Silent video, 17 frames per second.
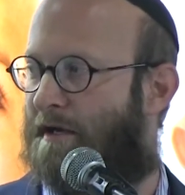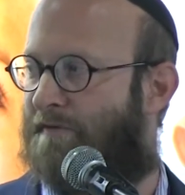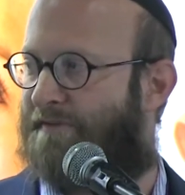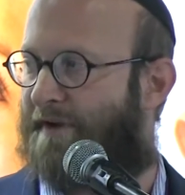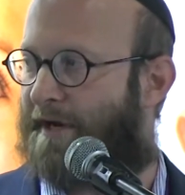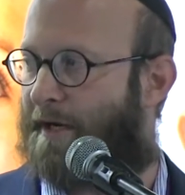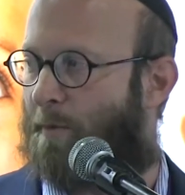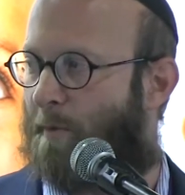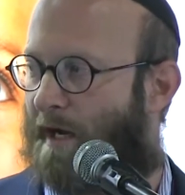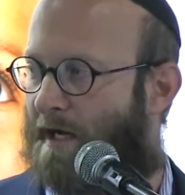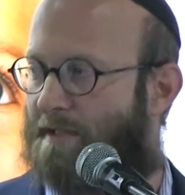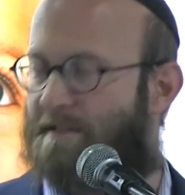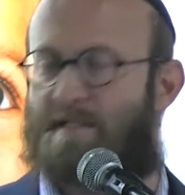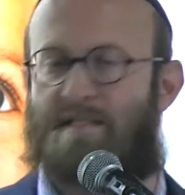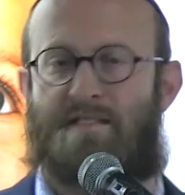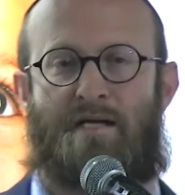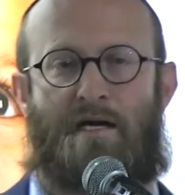a very
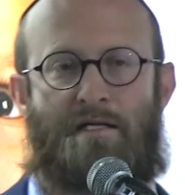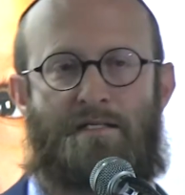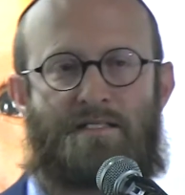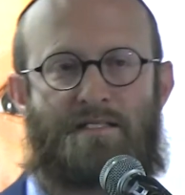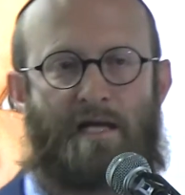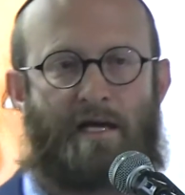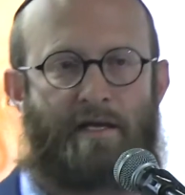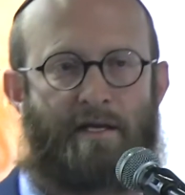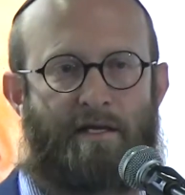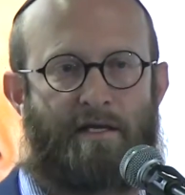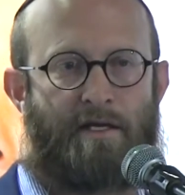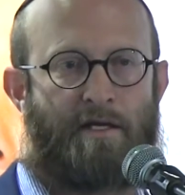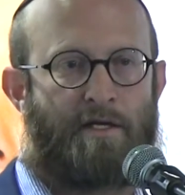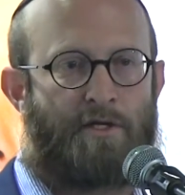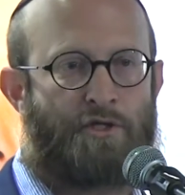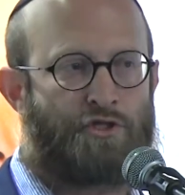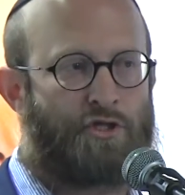well-designed study,
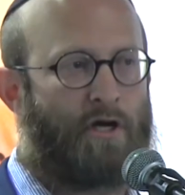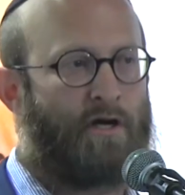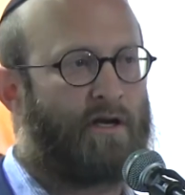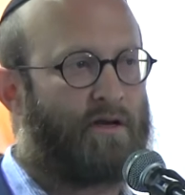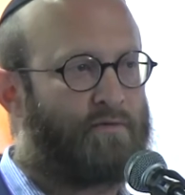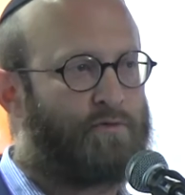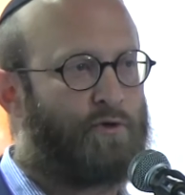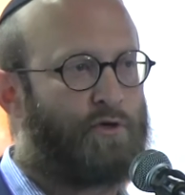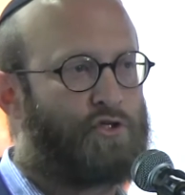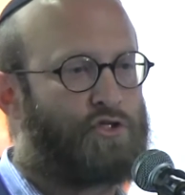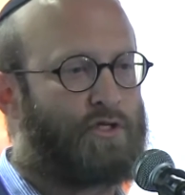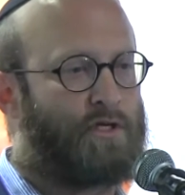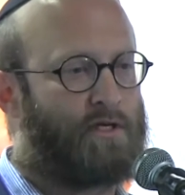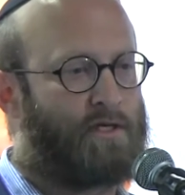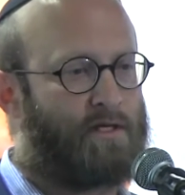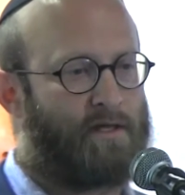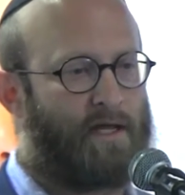showed
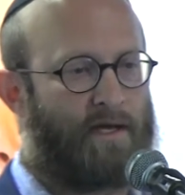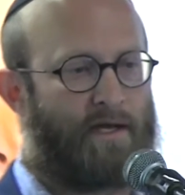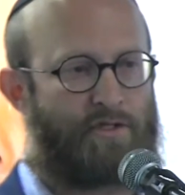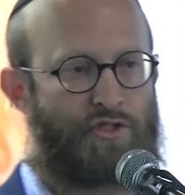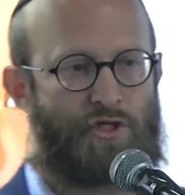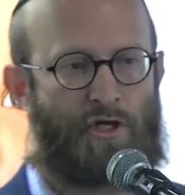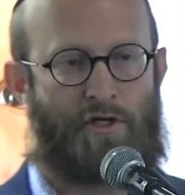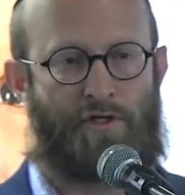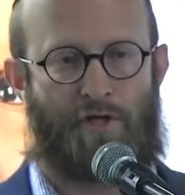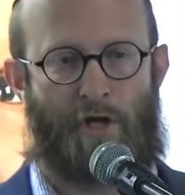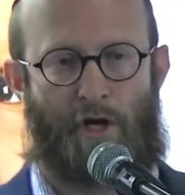unfortunately that it showed